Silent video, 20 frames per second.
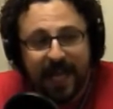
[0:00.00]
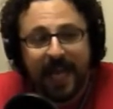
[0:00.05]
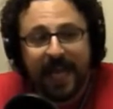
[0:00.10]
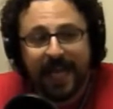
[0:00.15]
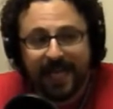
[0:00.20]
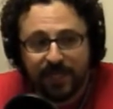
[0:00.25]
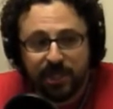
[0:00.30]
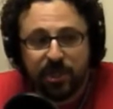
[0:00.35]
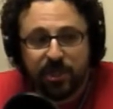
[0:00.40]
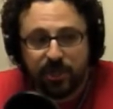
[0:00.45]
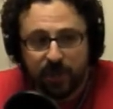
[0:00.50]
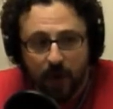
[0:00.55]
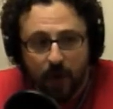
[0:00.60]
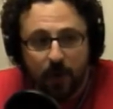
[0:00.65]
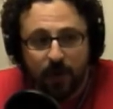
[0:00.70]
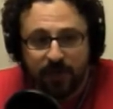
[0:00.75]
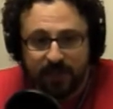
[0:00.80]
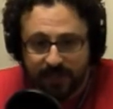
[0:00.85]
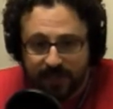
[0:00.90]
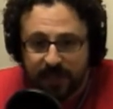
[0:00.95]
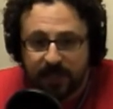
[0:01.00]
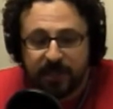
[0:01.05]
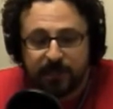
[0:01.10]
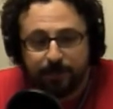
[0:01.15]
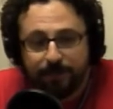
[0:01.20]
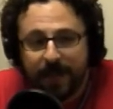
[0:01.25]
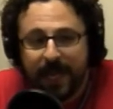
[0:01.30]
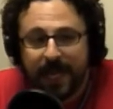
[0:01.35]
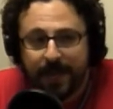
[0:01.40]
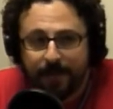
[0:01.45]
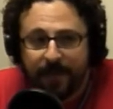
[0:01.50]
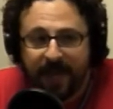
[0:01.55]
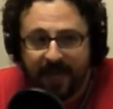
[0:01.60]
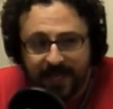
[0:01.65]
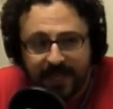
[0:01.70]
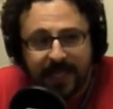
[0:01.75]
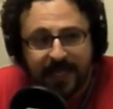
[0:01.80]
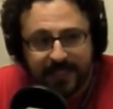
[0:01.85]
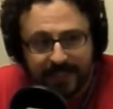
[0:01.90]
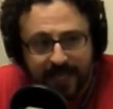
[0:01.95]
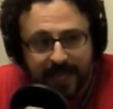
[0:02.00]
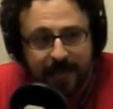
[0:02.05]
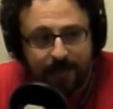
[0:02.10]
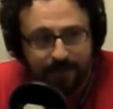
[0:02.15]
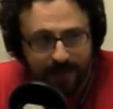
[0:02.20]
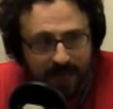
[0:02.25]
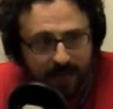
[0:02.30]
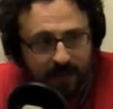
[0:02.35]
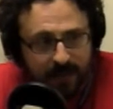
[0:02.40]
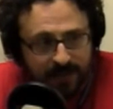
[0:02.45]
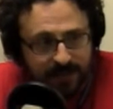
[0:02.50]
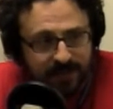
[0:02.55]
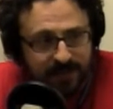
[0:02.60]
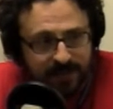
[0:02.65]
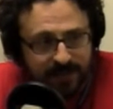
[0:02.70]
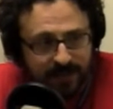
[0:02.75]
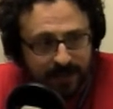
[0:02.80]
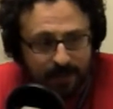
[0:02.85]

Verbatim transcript: it showed that there's big money in dead parents.